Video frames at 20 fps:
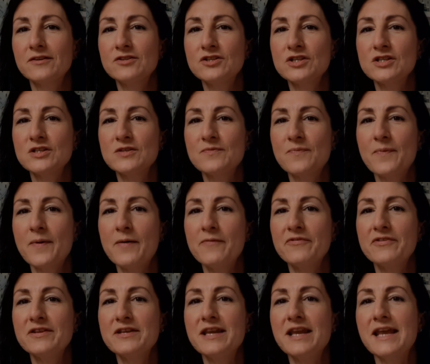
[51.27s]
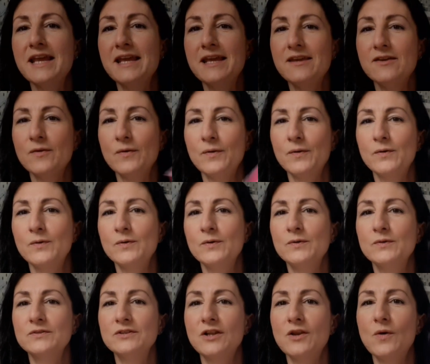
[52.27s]
just above the knee
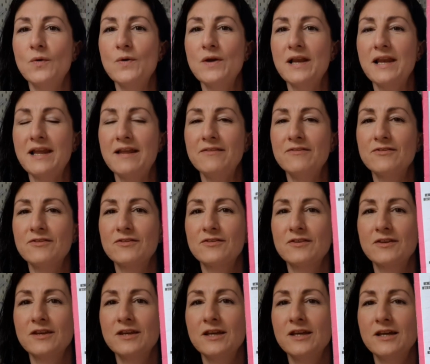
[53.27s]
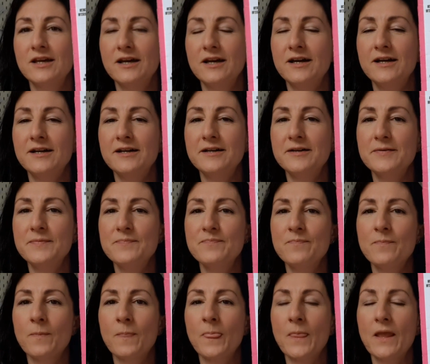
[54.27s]
or the longer length.
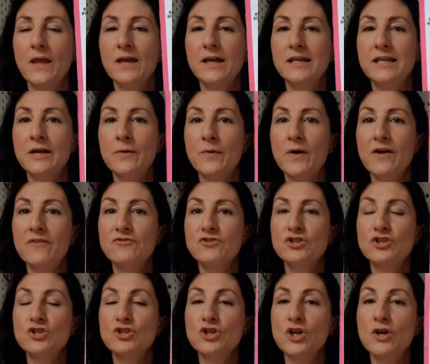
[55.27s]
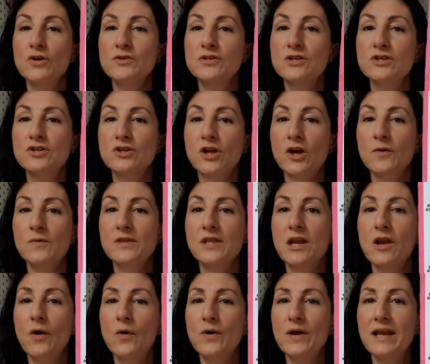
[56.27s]
Now I've just chosen to go with the
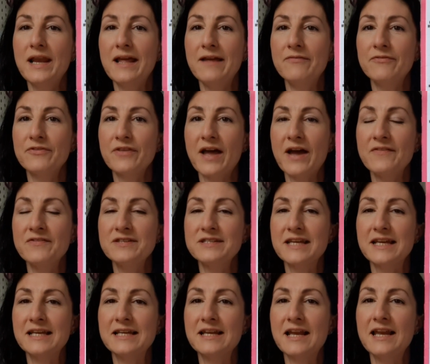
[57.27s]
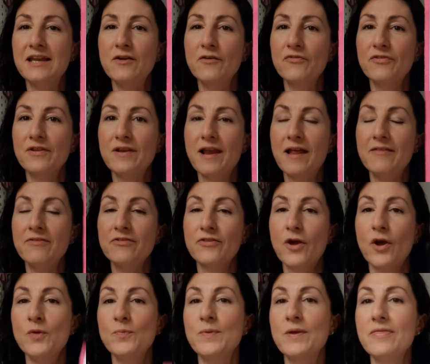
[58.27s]
longer length. I haven't taken any off the length,
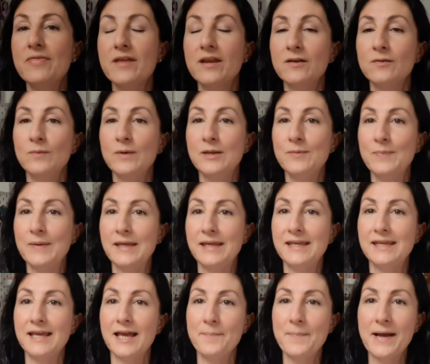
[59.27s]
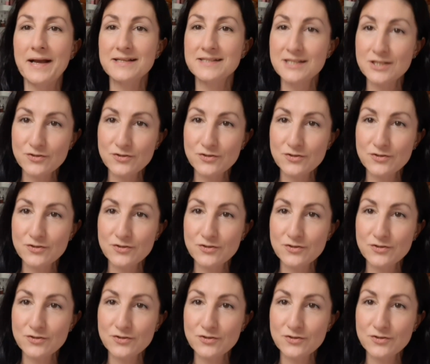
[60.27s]
hoping that it would be a maxi